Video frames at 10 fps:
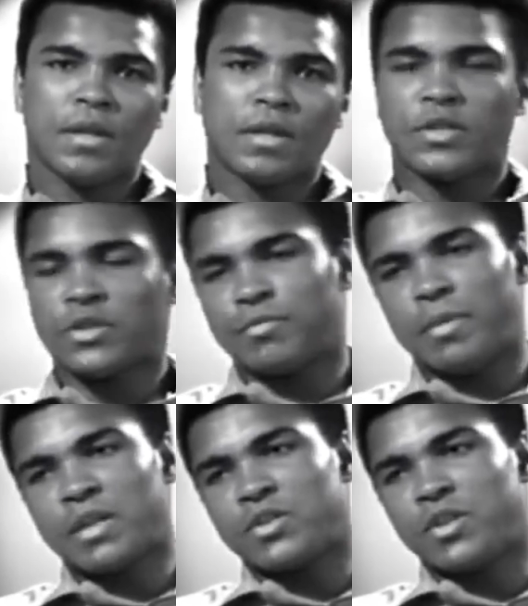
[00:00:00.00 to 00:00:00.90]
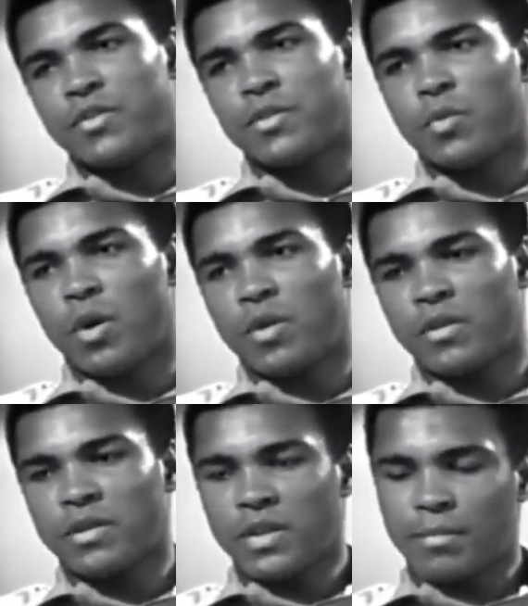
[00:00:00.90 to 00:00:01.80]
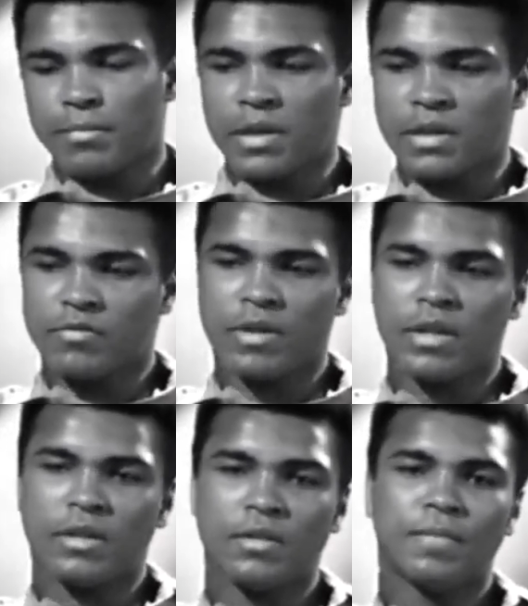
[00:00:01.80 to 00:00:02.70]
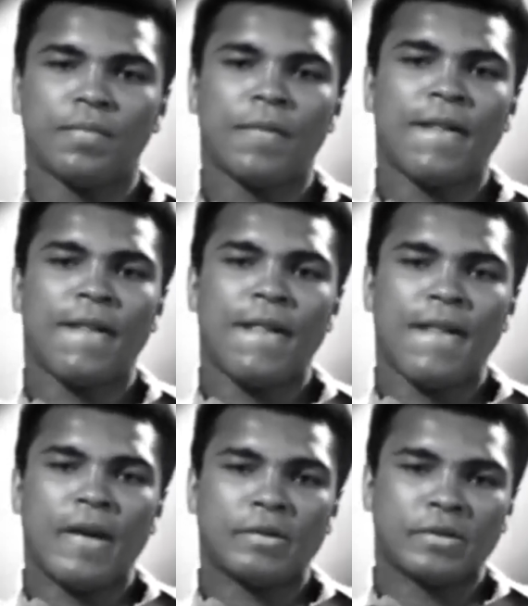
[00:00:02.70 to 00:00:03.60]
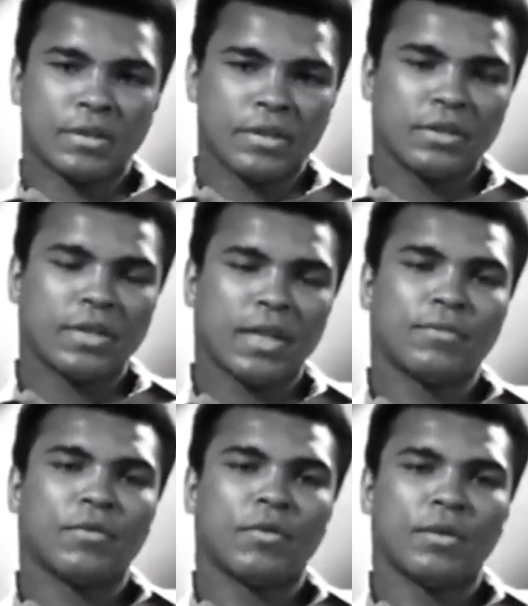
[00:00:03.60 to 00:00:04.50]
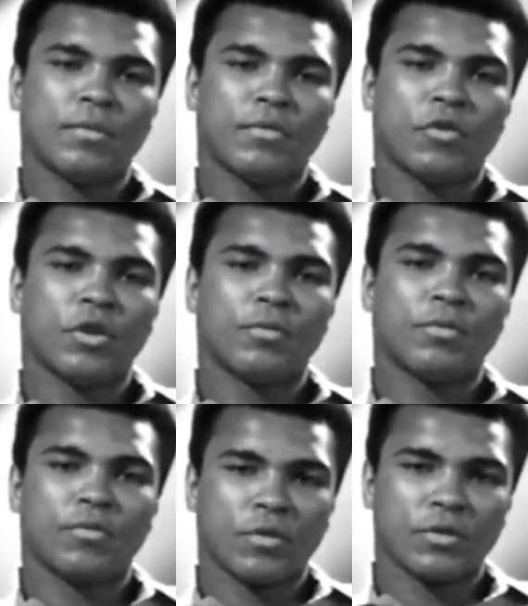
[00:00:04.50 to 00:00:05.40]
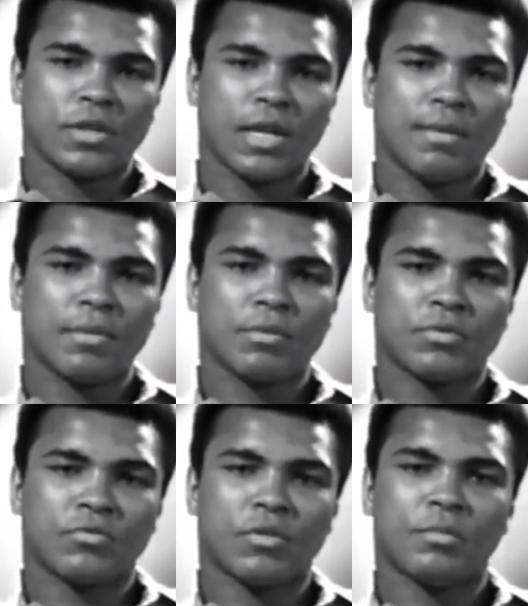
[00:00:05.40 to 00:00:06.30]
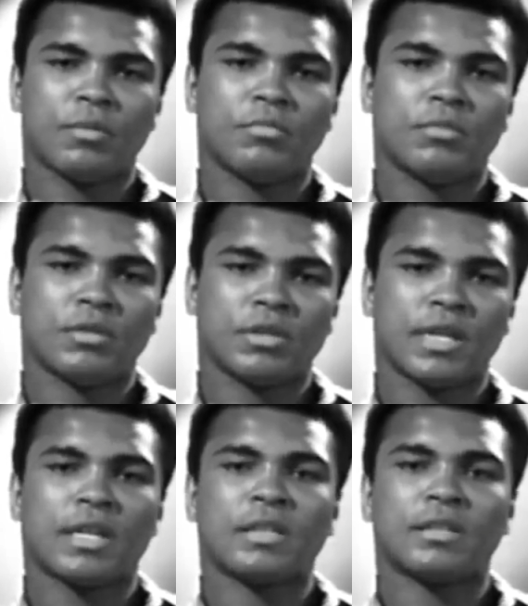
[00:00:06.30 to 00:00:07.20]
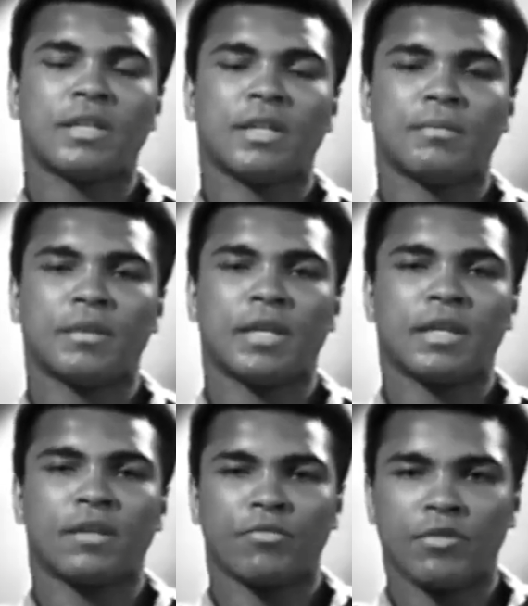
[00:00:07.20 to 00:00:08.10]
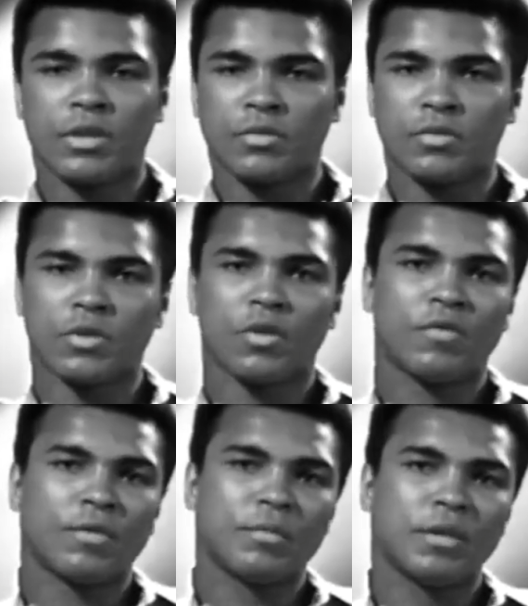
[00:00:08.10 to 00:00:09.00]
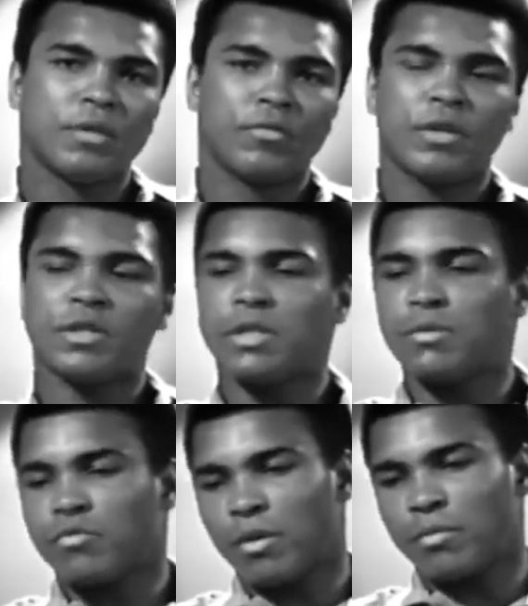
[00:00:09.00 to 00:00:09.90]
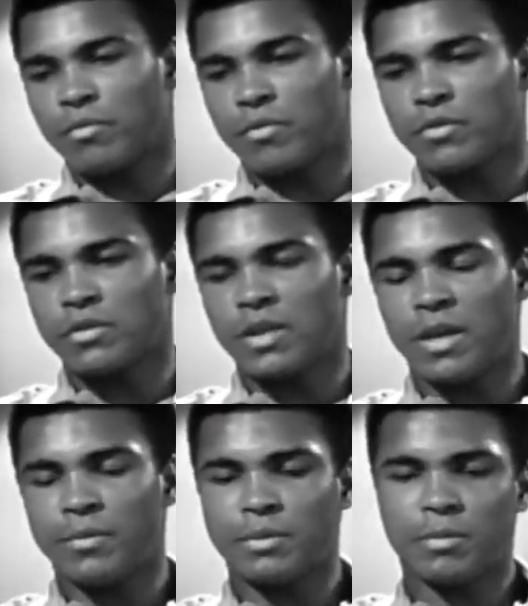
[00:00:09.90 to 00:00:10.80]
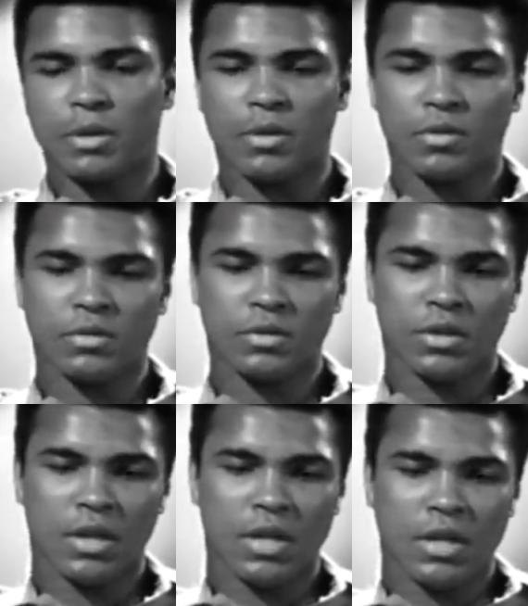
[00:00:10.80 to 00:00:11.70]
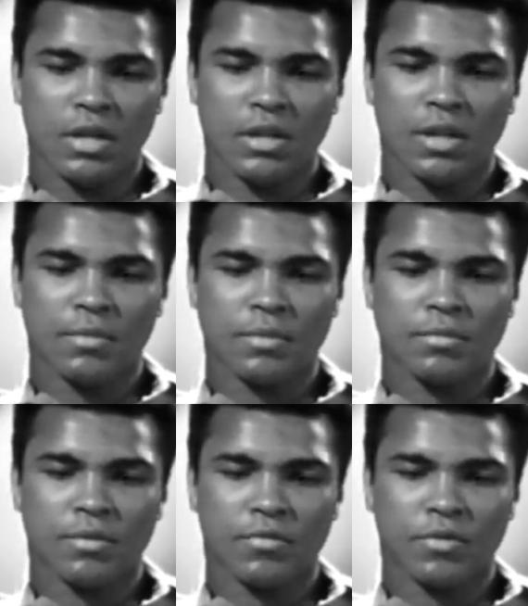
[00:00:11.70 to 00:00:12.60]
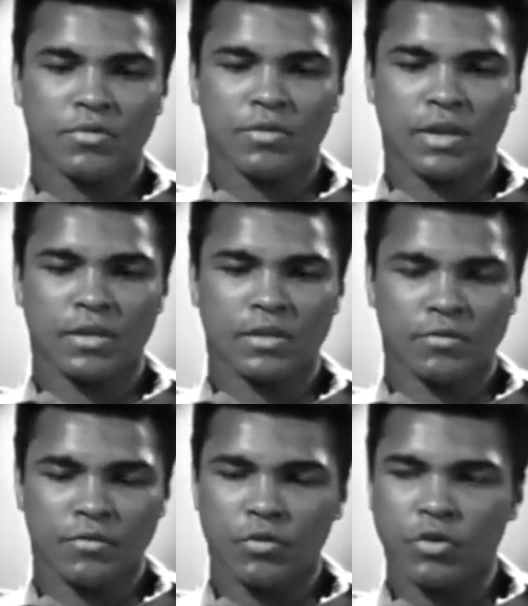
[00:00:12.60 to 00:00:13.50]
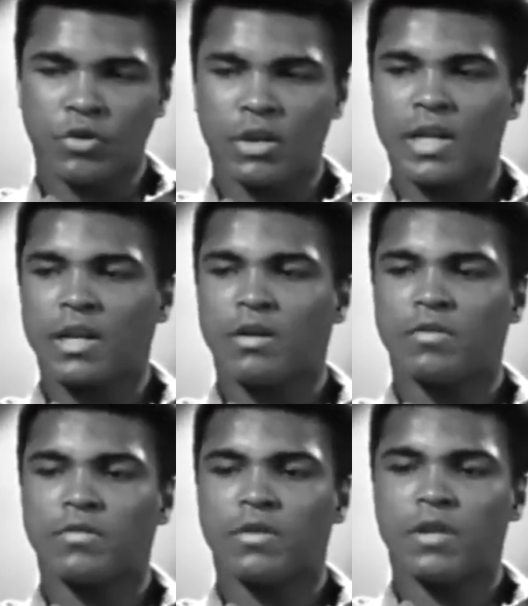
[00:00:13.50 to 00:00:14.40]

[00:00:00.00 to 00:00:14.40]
I just boxed Jerry Quarry, a top-notch fighter. I was in good shape for him. I fought him the first time, he was troubled, but the second time, a lot of the rust was off of him. And the reason he was troubled the first time was because that was my first fight in a 4-year layoff.